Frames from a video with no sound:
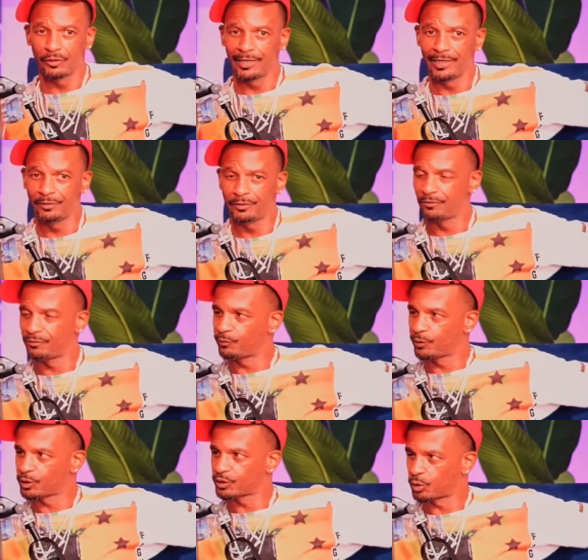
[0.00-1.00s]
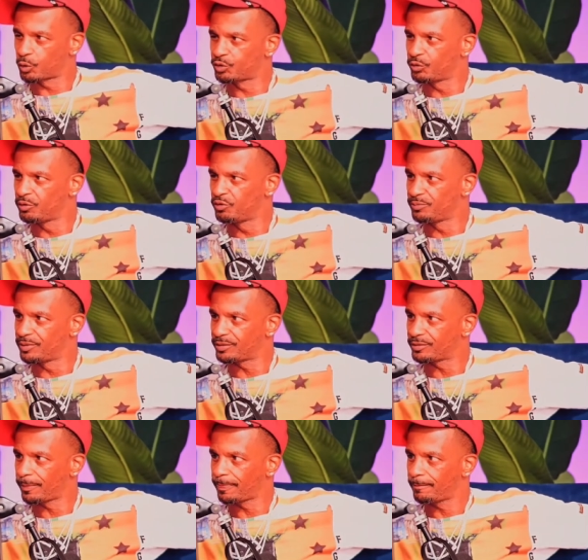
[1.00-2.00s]
you're hindered for your social
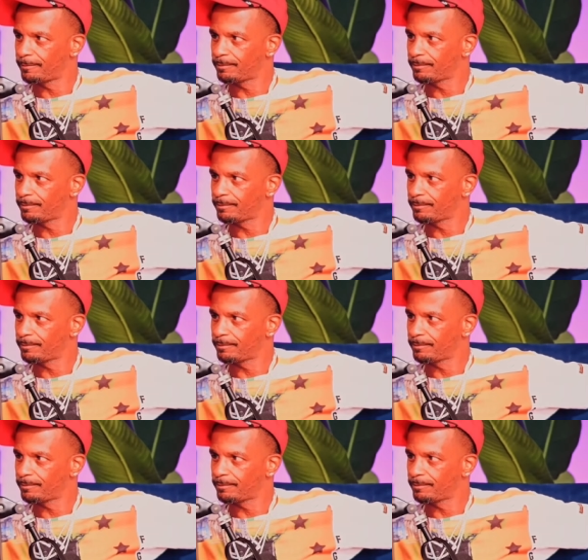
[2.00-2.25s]
movements.